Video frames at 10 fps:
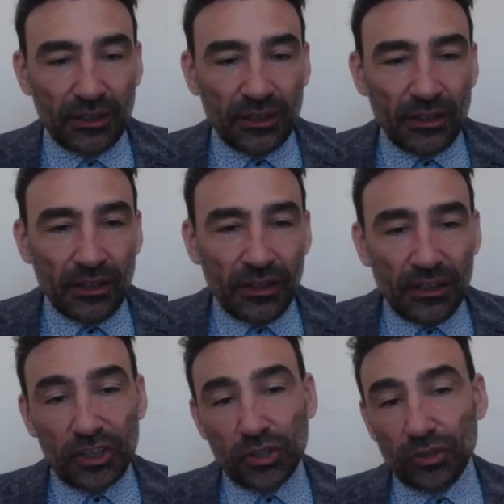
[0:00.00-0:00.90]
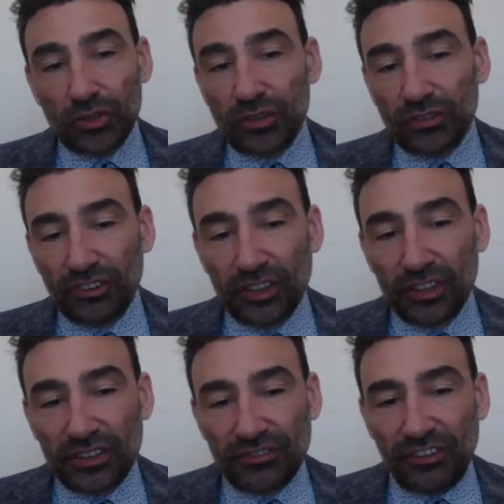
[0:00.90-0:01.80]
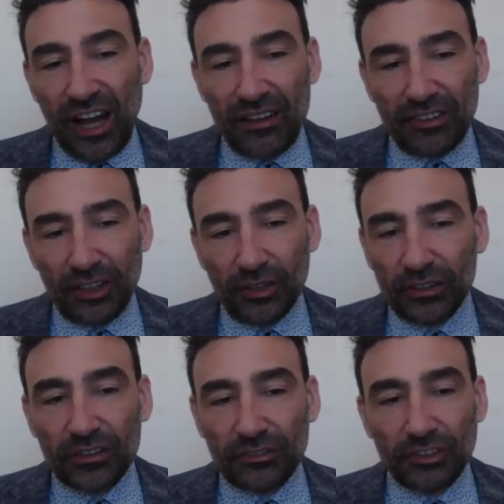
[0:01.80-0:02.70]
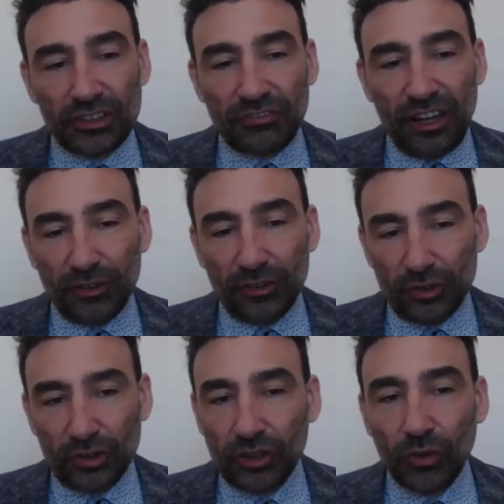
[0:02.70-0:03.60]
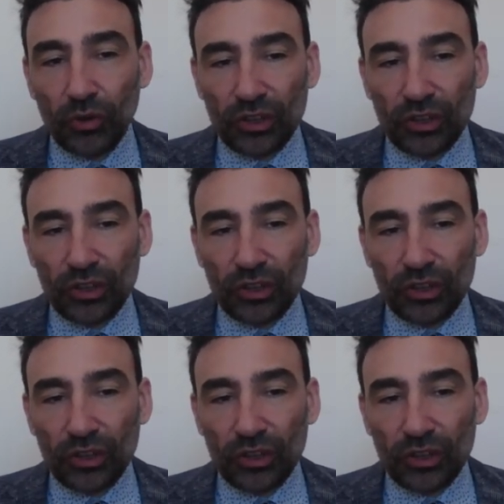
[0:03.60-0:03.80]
It shows you the first five rows, so the oldest one.